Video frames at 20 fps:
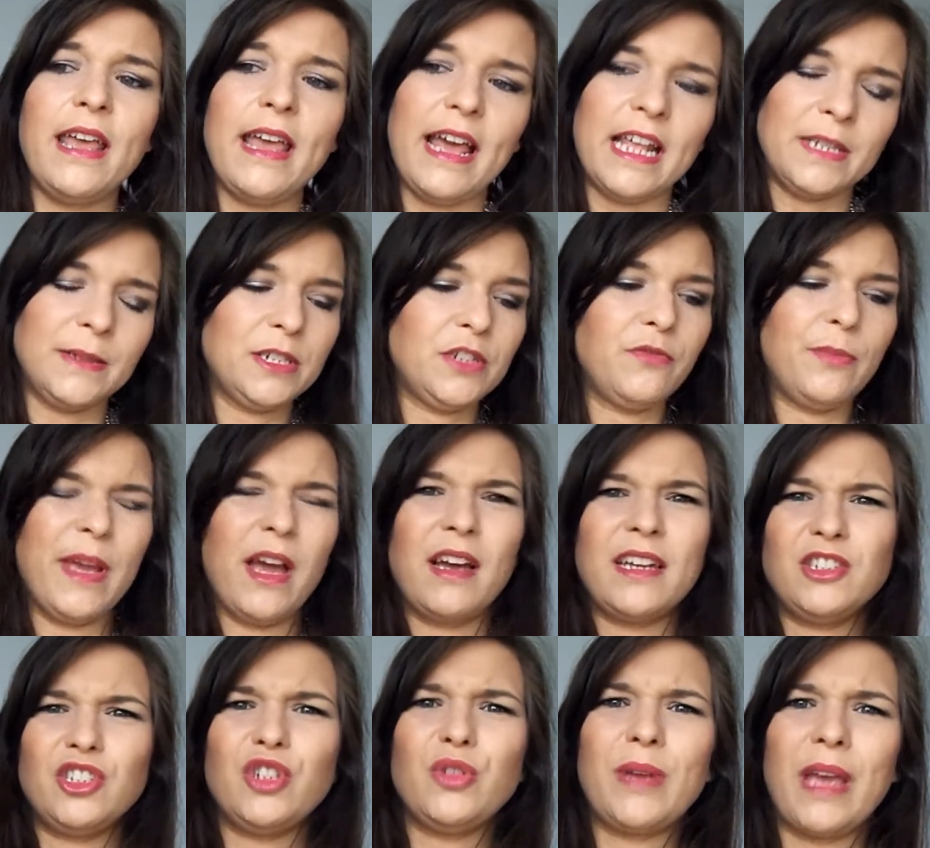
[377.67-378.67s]
Especially for me,
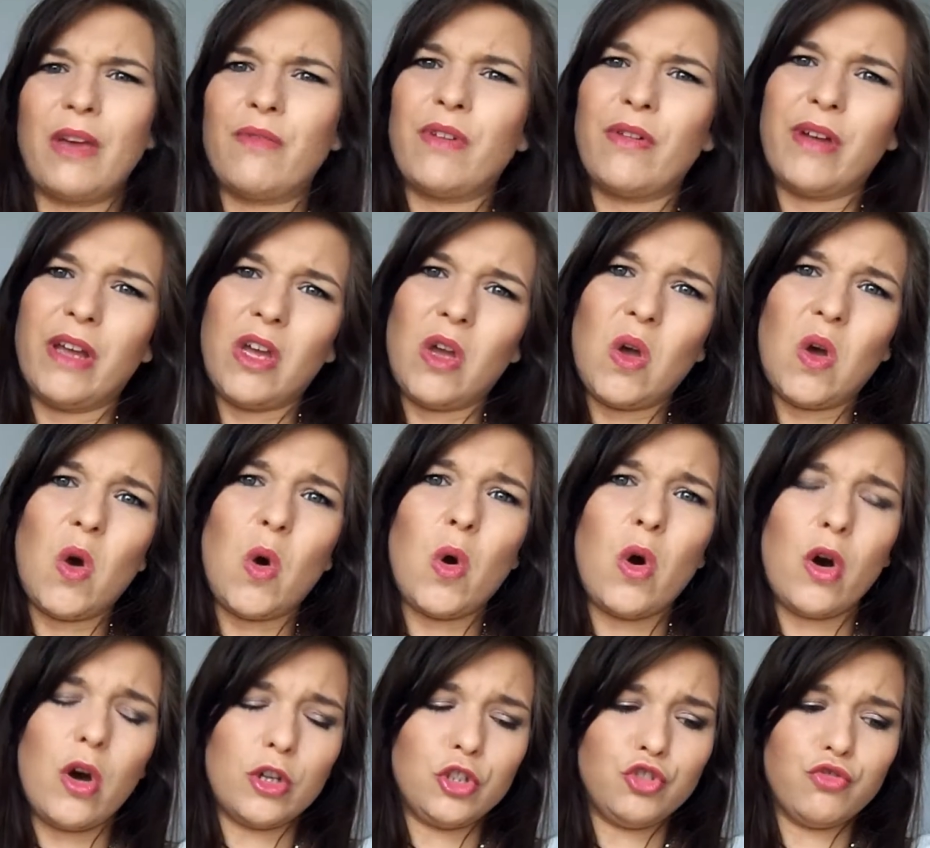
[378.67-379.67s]
I do get very
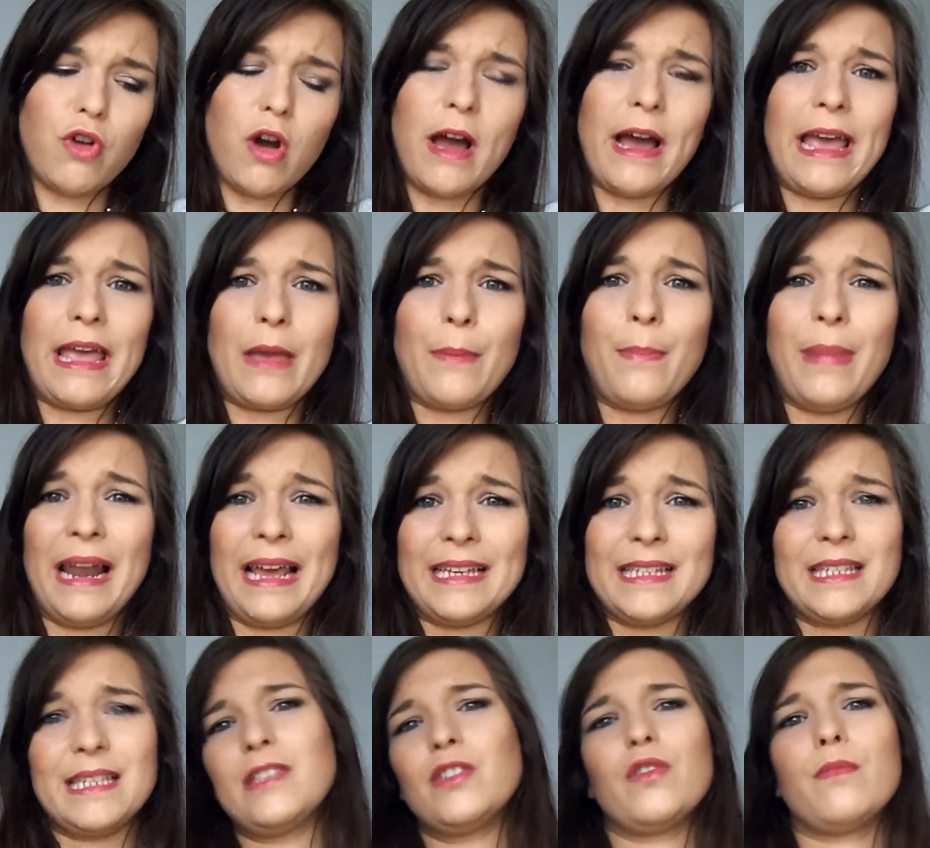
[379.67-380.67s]
dry
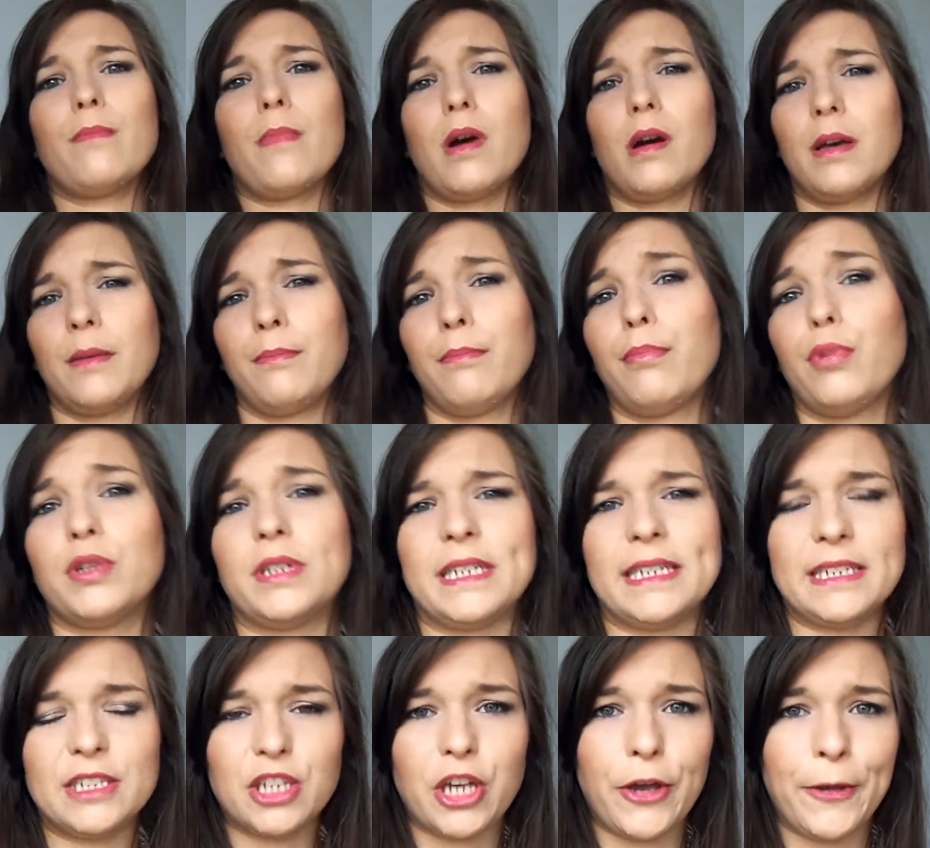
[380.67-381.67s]
places on my
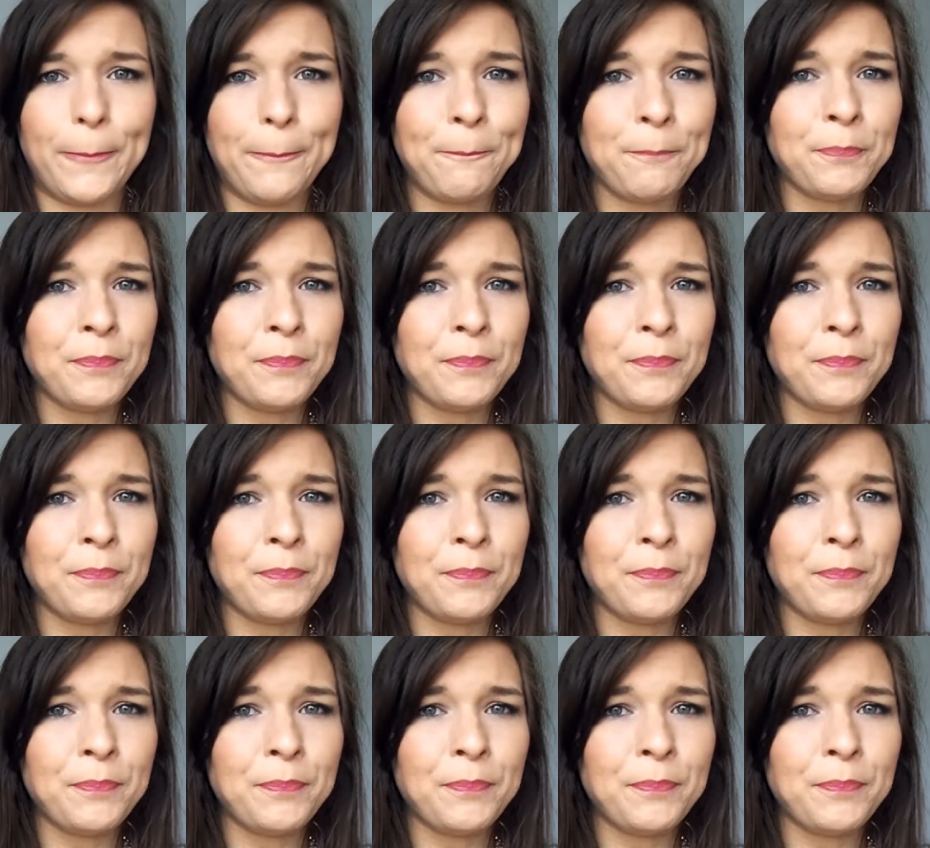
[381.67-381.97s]
body, so